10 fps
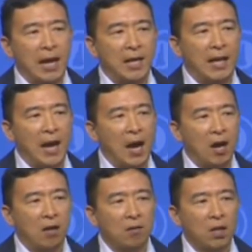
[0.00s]

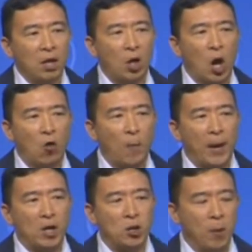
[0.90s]
Daycare, car
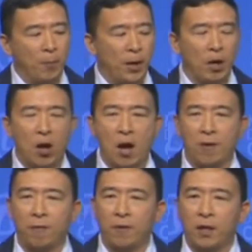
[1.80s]
repairs you've been putting
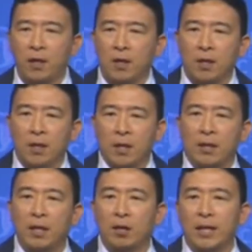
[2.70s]
off,
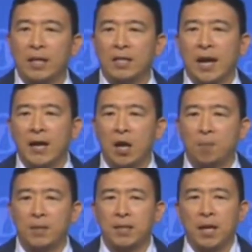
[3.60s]
Little League
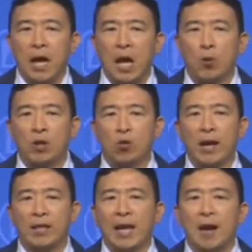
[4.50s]
sign-ups. It would
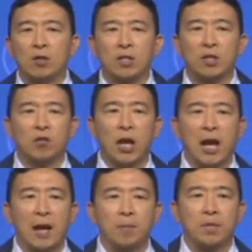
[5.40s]
create thousands of
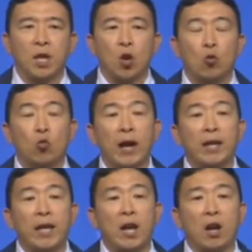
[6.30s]
jobs
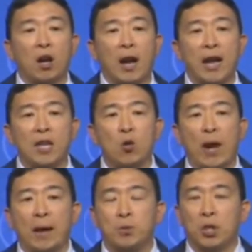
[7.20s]
right here in New
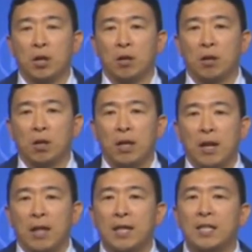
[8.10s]
Hampshire.
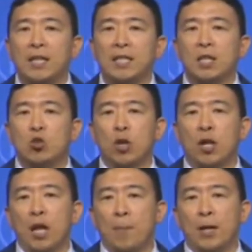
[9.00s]
This is the
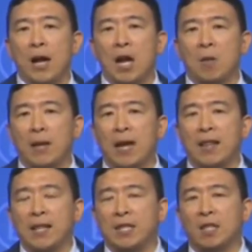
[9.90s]
trickle-up economy,
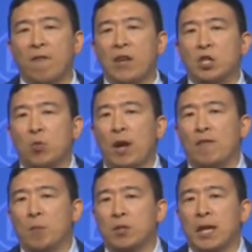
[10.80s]
and this is the vision we
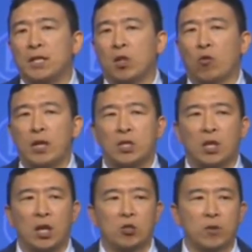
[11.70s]
have to present to the rest
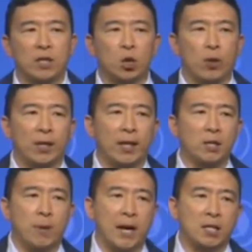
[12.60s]
of the country as quickly
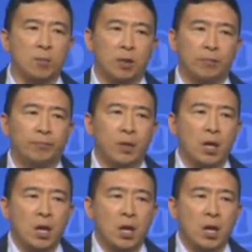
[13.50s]
as possible.